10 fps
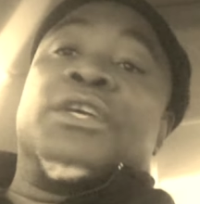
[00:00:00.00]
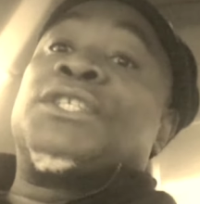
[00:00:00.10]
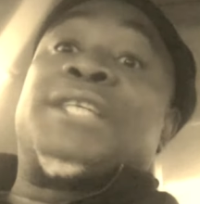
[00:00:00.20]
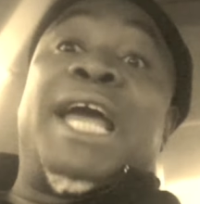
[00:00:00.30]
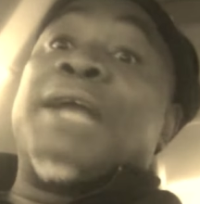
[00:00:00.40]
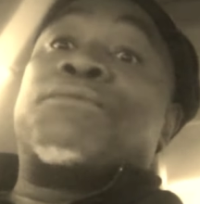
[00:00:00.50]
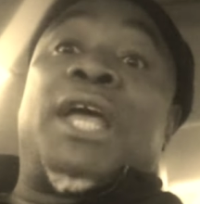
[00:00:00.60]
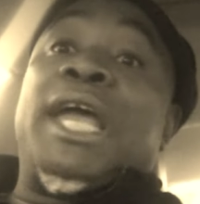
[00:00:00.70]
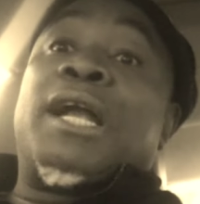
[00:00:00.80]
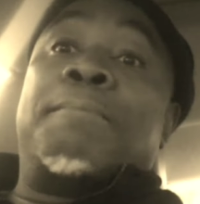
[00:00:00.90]
The same
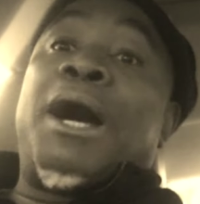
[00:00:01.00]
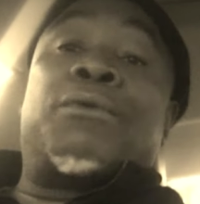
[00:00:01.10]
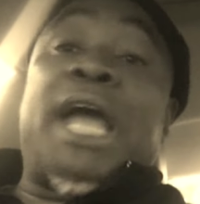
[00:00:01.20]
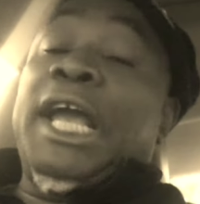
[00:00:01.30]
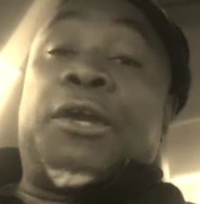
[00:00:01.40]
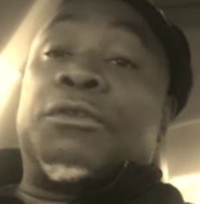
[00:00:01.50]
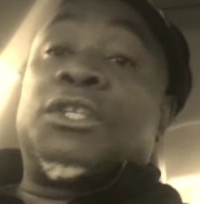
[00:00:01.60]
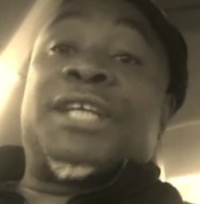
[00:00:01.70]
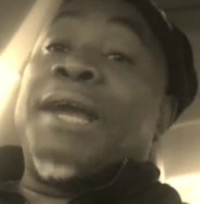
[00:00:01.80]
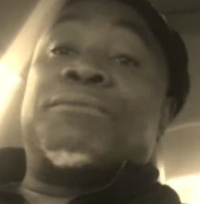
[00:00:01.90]
thing about anger,
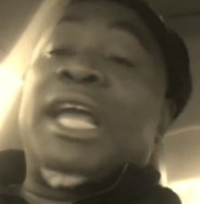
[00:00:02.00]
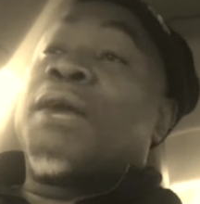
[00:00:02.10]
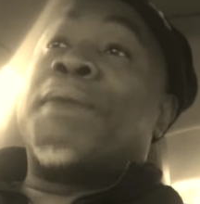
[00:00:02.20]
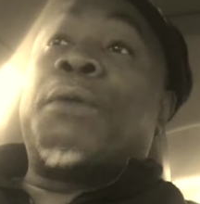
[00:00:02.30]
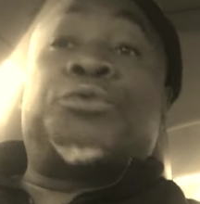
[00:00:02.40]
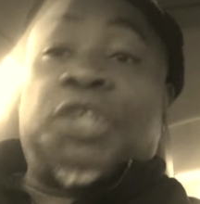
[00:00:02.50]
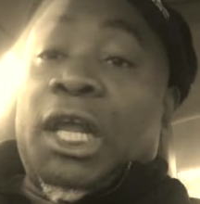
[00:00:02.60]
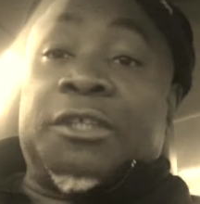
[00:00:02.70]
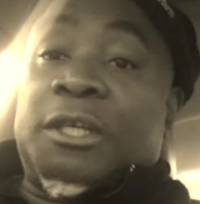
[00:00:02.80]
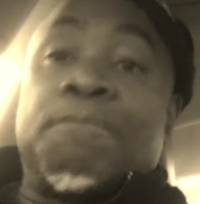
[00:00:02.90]
the same thing about
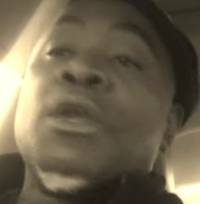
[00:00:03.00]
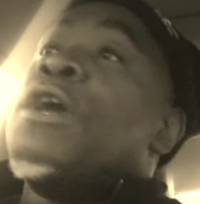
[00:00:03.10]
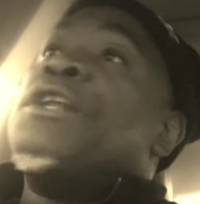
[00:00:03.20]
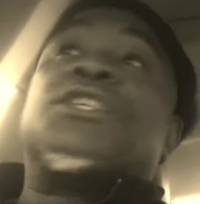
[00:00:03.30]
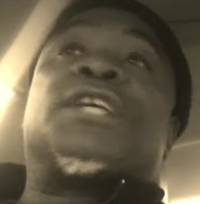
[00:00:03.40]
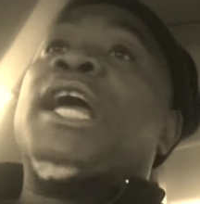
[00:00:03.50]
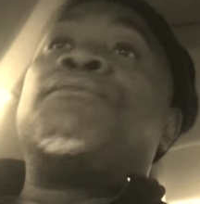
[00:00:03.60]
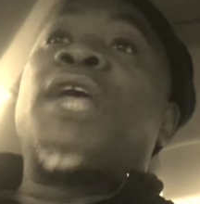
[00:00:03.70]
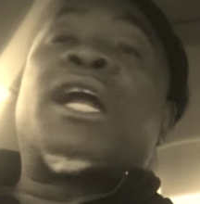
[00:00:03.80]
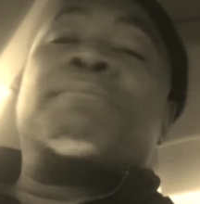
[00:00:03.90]
jealousy, the
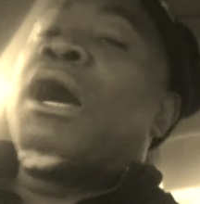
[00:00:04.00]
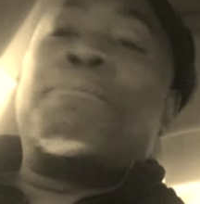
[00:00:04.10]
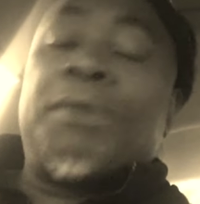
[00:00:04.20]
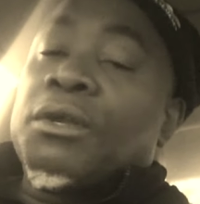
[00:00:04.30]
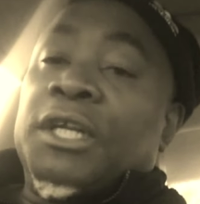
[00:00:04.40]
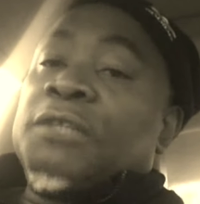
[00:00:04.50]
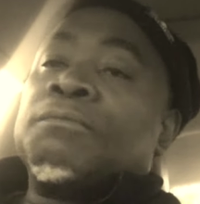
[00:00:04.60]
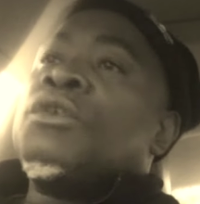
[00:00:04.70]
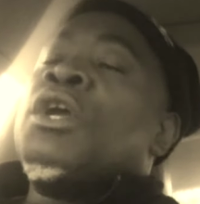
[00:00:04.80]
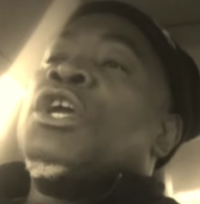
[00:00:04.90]
same thing about bitterness.
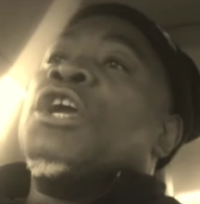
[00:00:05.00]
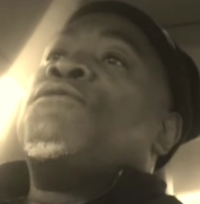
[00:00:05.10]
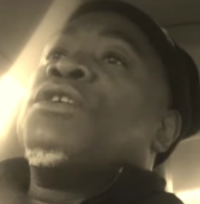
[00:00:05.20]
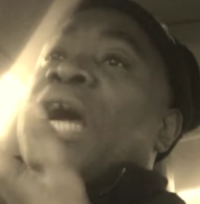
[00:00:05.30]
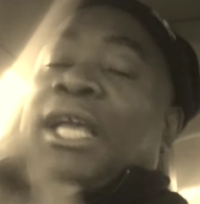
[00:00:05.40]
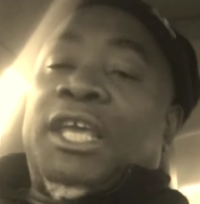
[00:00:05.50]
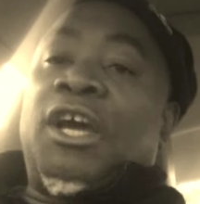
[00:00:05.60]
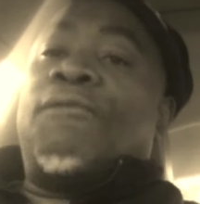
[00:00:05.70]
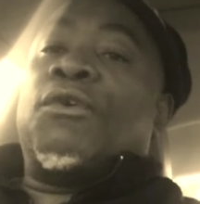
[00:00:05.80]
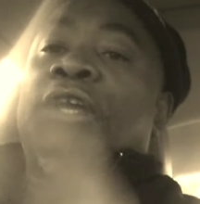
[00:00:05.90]
If you're not
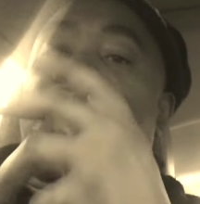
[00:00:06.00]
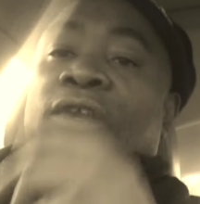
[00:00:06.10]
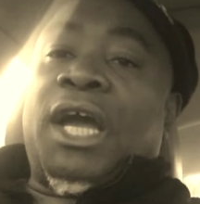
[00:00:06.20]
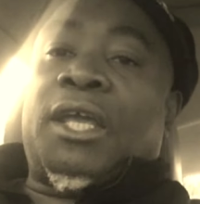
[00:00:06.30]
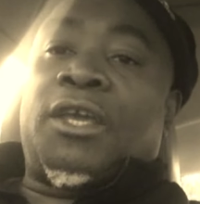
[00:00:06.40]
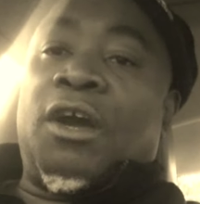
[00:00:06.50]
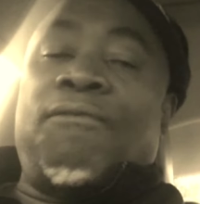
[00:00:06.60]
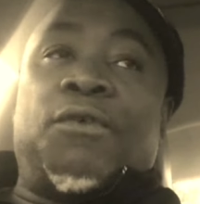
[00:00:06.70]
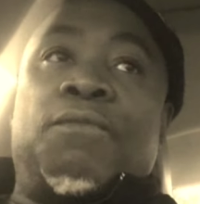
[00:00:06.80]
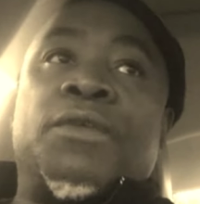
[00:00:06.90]
careful, if you're not
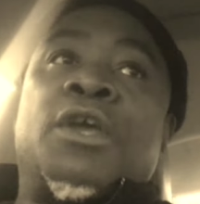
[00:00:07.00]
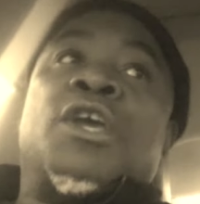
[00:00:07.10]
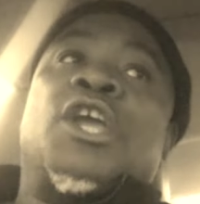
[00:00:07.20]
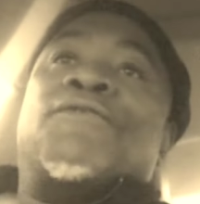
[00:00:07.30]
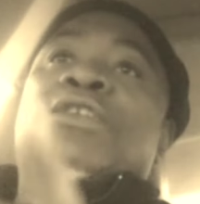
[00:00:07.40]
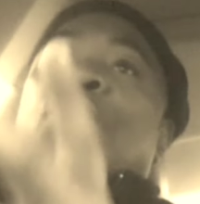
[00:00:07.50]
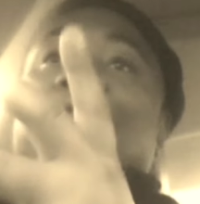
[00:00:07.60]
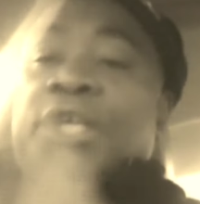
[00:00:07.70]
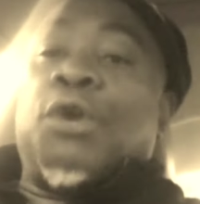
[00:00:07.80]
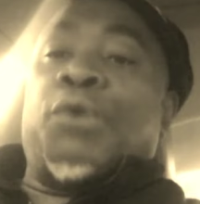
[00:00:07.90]
careful, if you
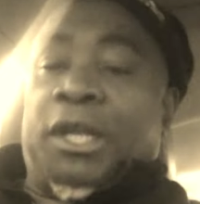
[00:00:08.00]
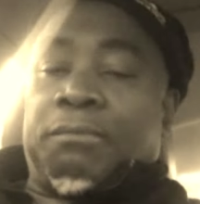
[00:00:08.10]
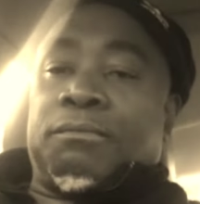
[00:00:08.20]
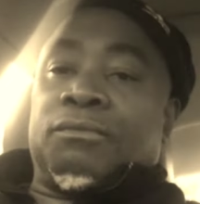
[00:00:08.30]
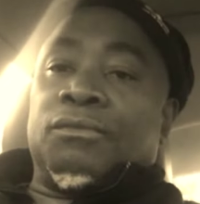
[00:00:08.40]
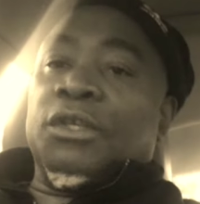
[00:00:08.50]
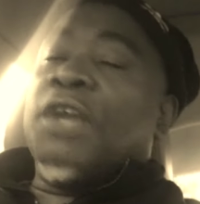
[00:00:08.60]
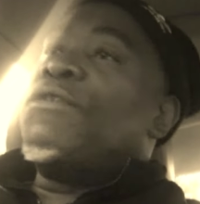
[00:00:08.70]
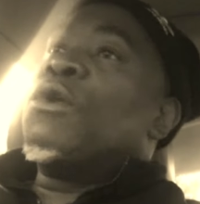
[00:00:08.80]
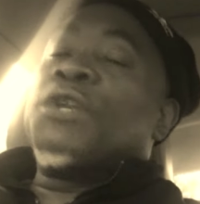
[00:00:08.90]
don't deal with it,
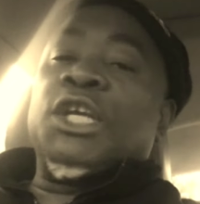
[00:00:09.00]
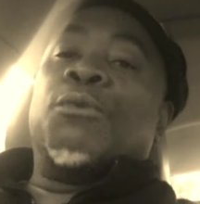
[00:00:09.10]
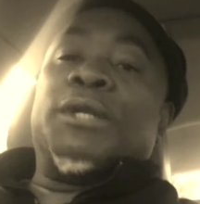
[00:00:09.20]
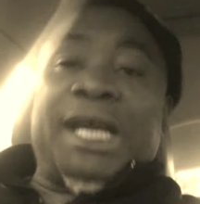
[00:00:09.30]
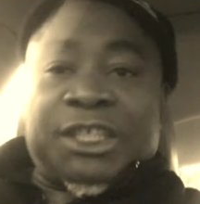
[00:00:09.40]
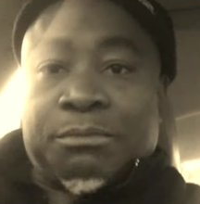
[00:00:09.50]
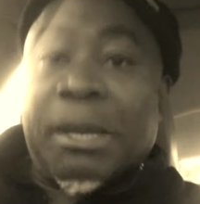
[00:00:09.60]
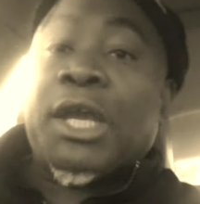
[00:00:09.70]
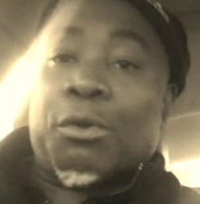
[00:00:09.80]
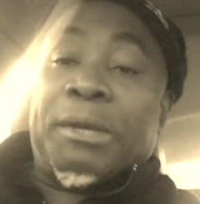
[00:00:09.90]
if you don't deal with that
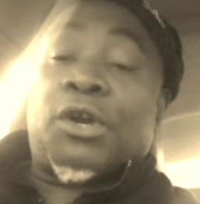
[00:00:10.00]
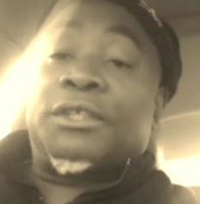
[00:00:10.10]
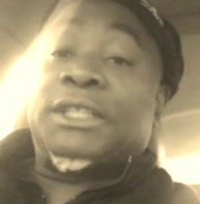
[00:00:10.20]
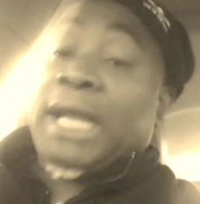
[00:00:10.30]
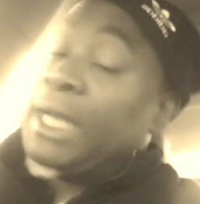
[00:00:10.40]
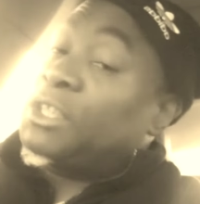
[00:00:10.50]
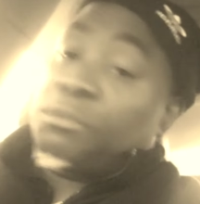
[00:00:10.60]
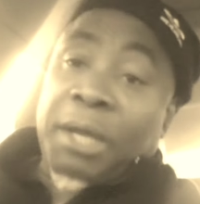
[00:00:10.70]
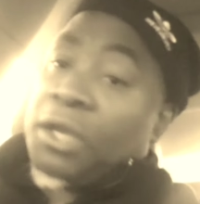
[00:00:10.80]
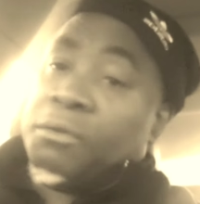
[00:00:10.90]
smell, because it has a
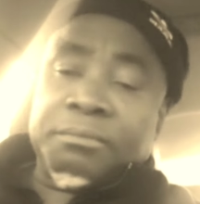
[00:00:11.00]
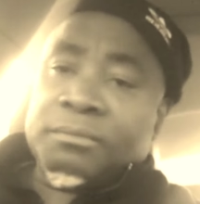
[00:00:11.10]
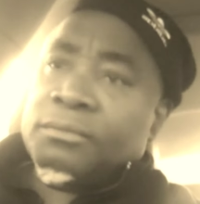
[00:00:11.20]
smell,